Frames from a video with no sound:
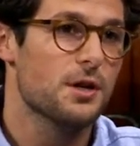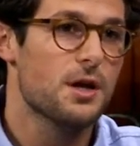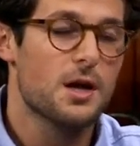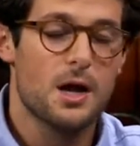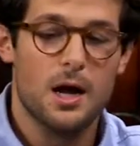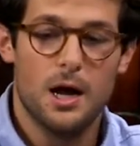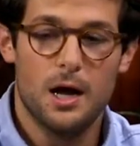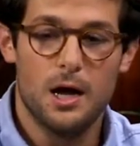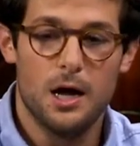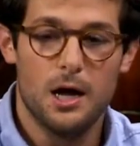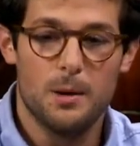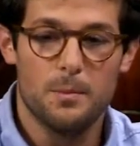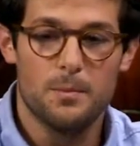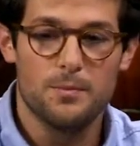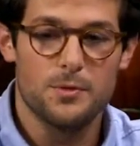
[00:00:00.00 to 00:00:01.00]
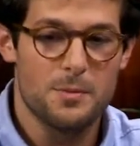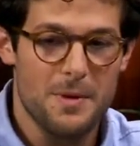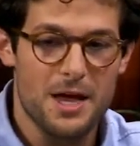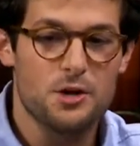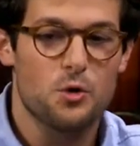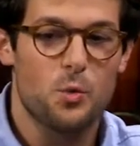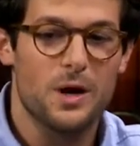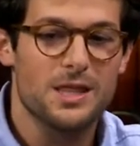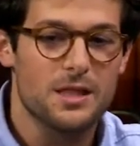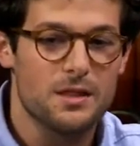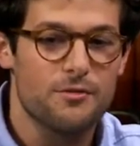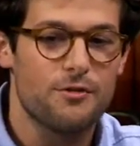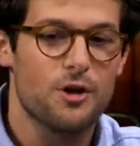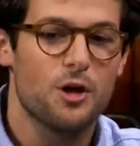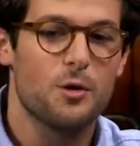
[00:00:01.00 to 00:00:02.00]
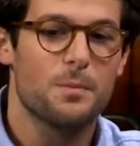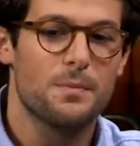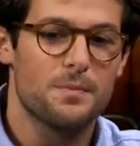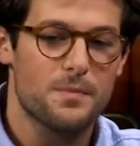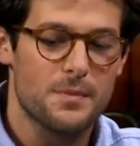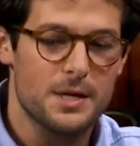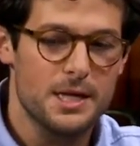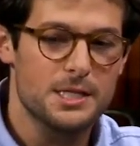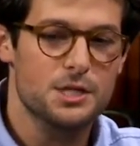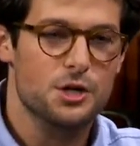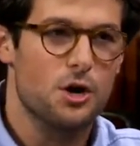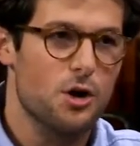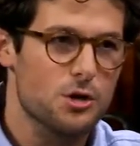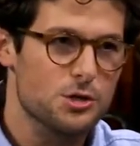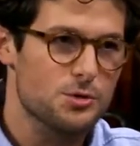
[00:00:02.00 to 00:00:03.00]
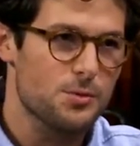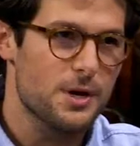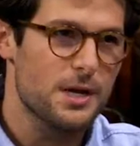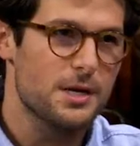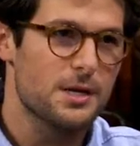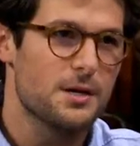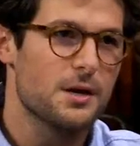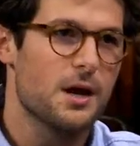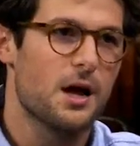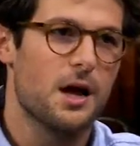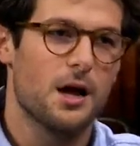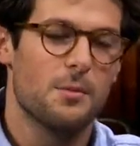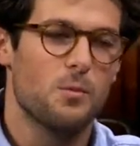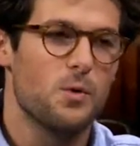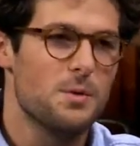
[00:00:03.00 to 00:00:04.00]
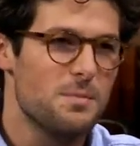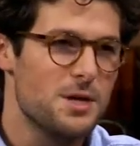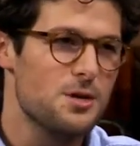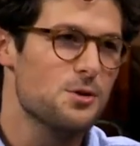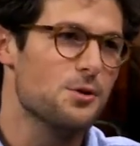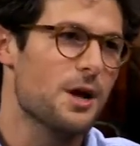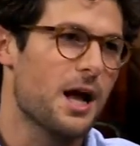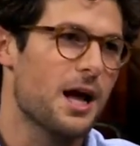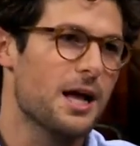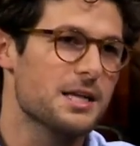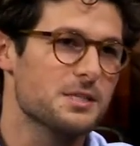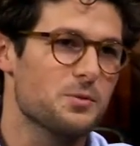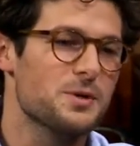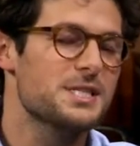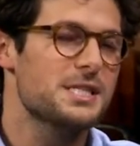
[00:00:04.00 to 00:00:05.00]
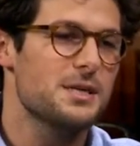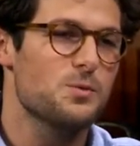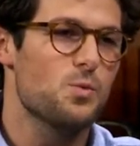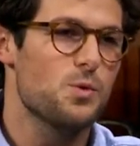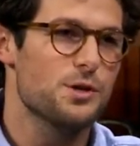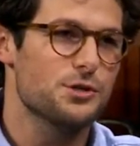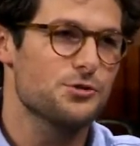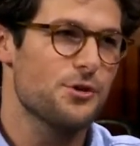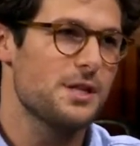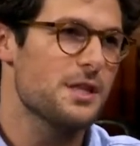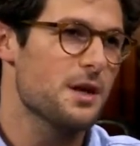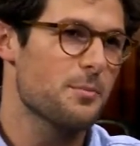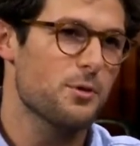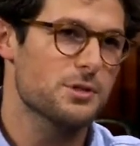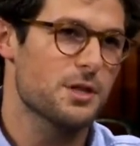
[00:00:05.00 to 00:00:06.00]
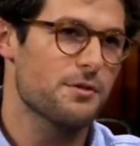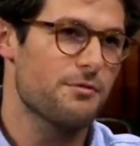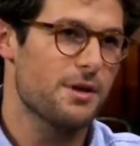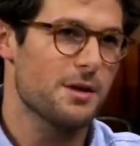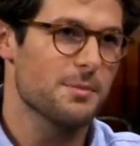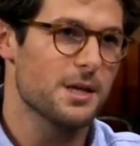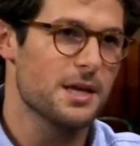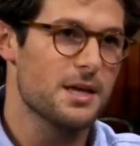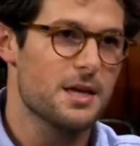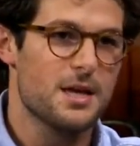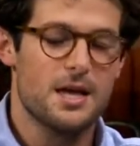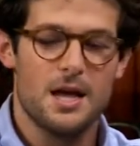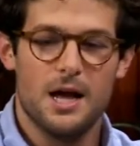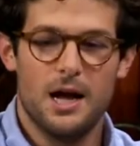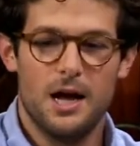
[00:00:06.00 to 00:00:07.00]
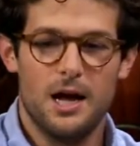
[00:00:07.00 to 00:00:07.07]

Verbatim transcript: Yes. Um, the man you're with in the film is incarcerated. Um, we meet you guys, and we see the strain that it puts on the family. Mm-hmm.